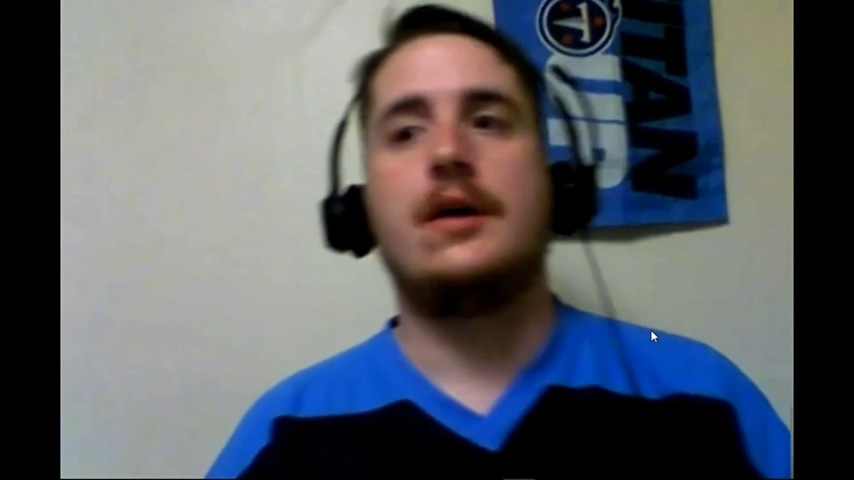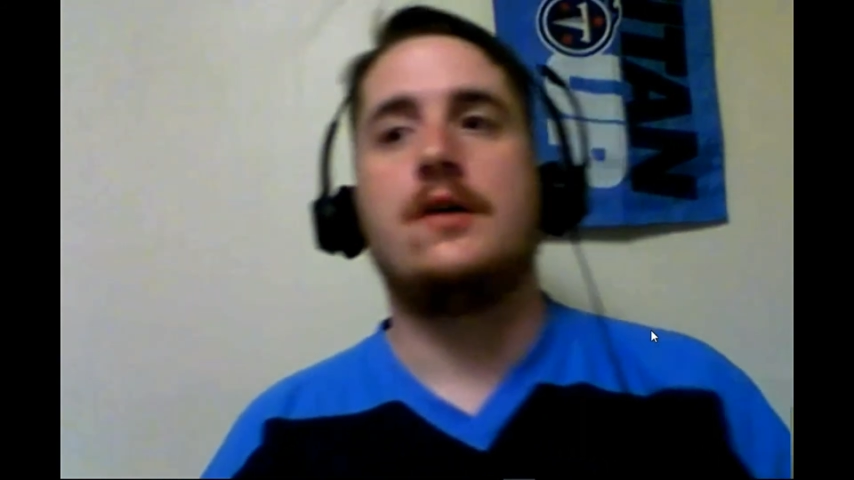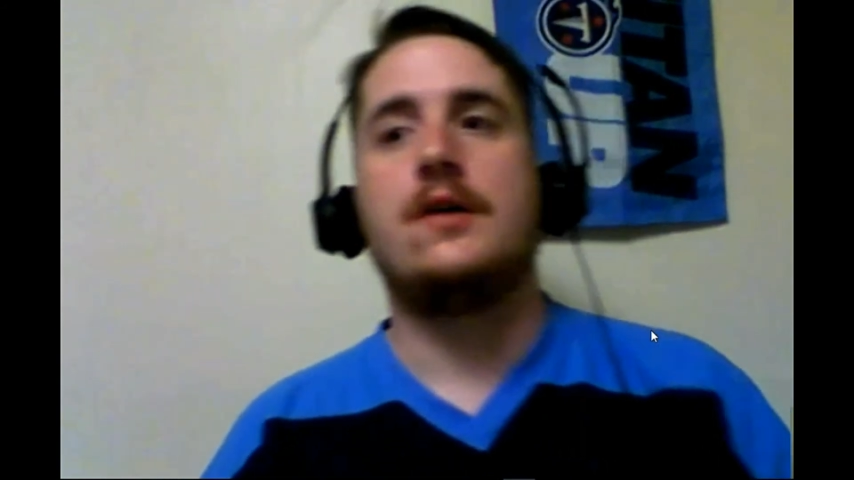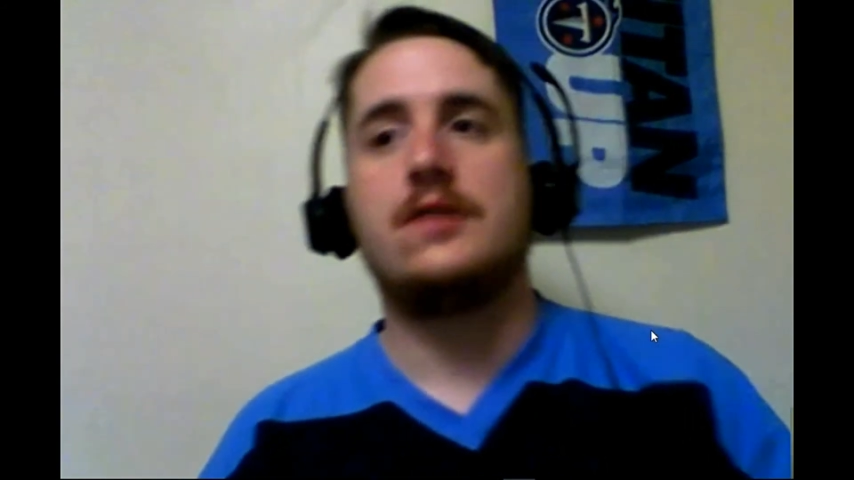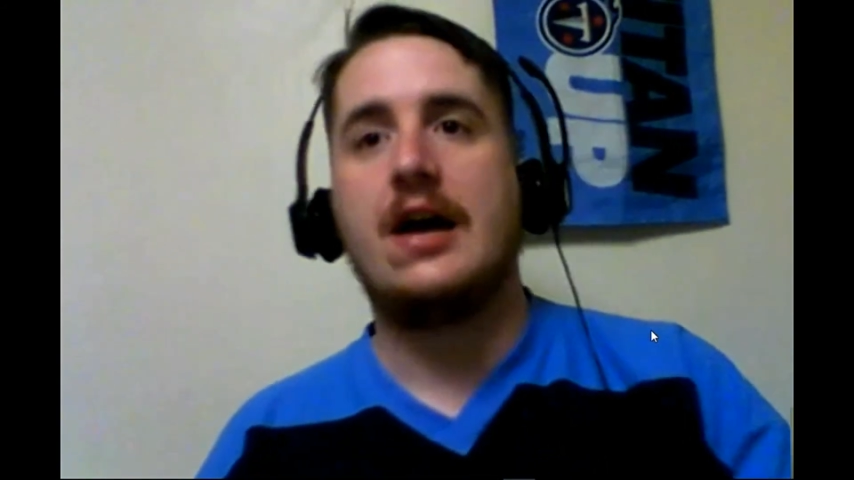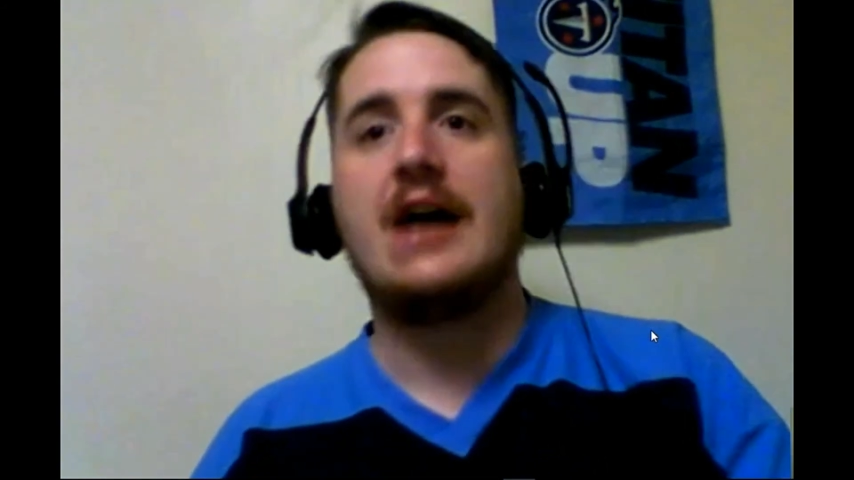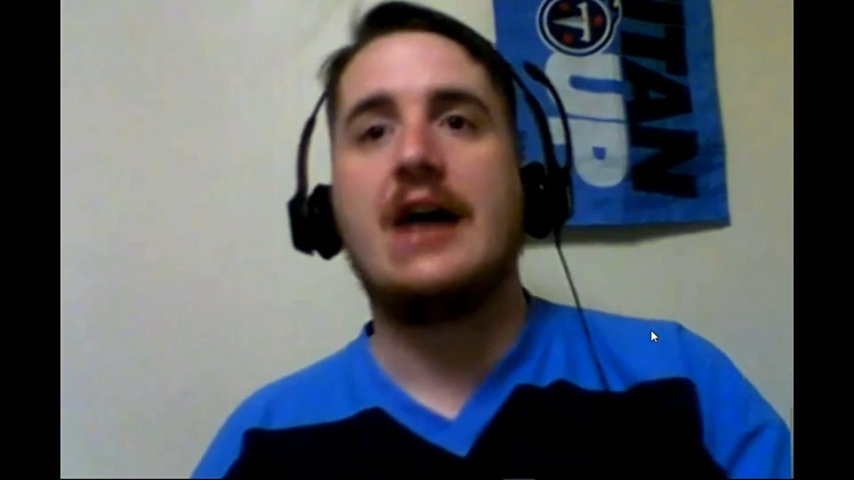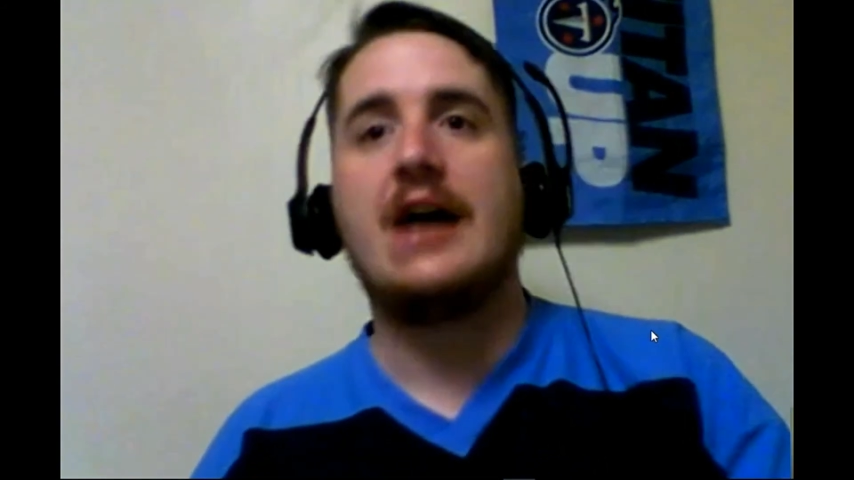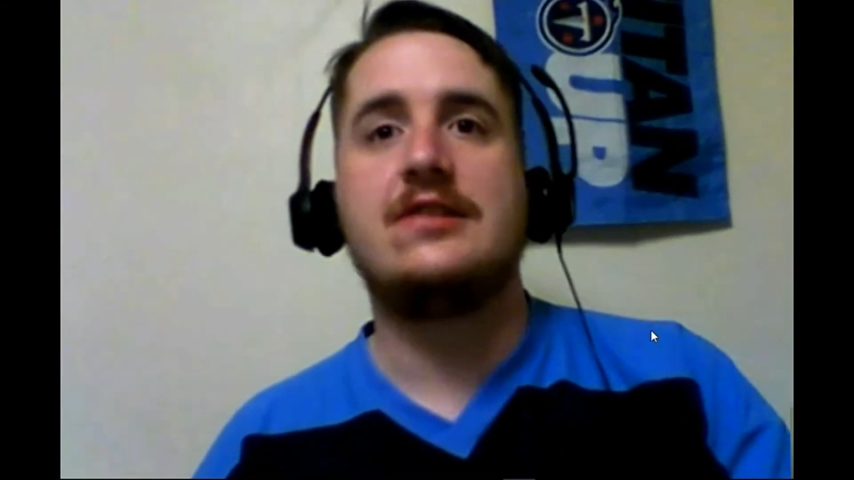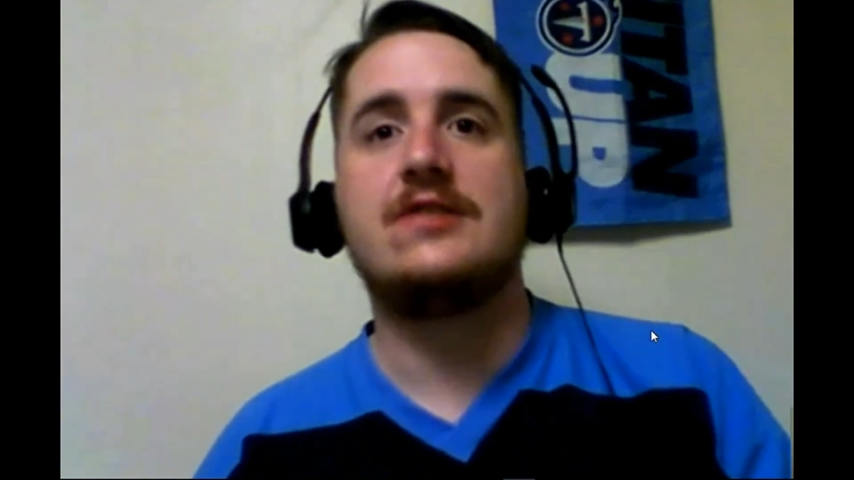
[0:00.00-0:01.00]
Kyzir's
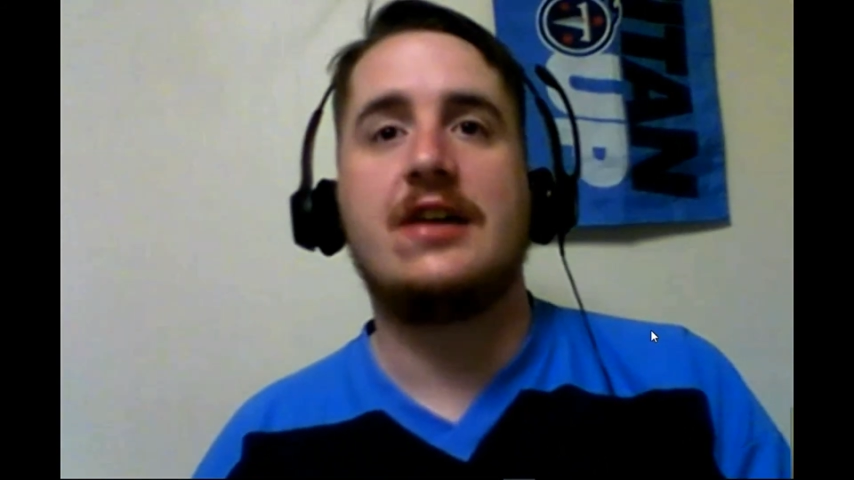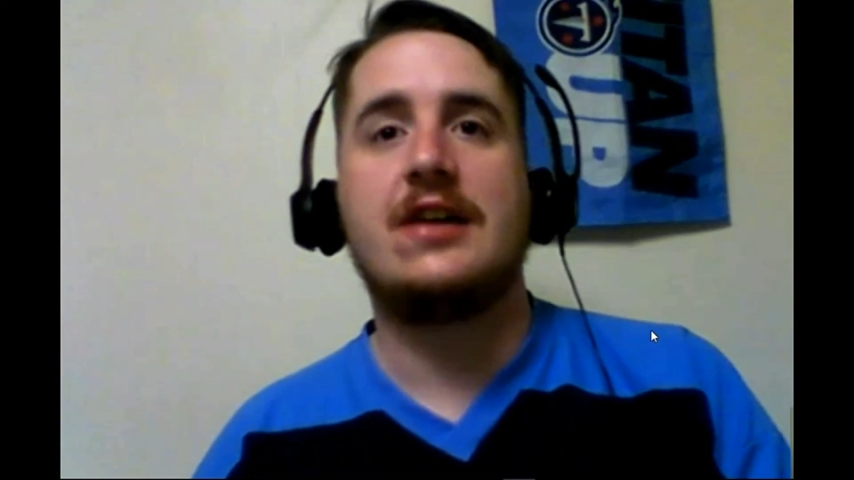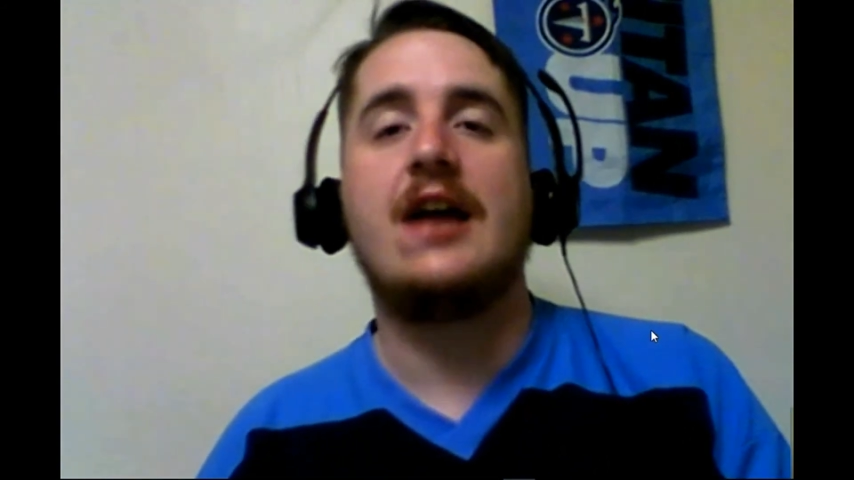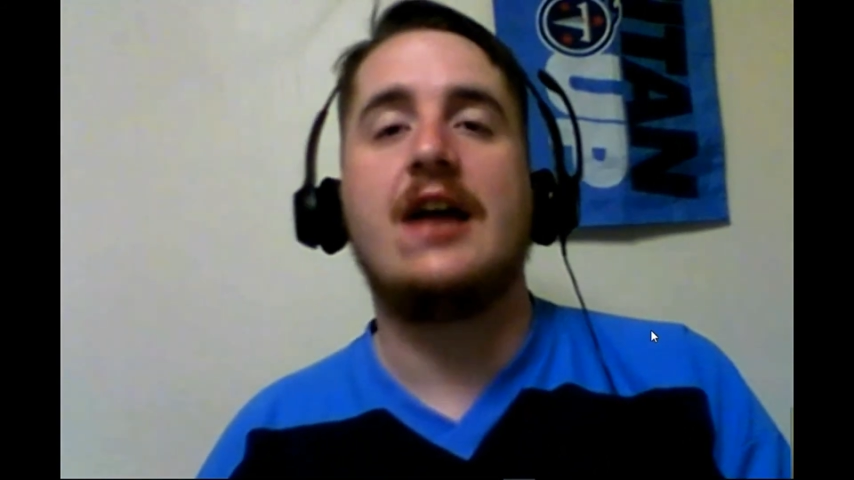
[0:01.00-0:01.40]
a guy that could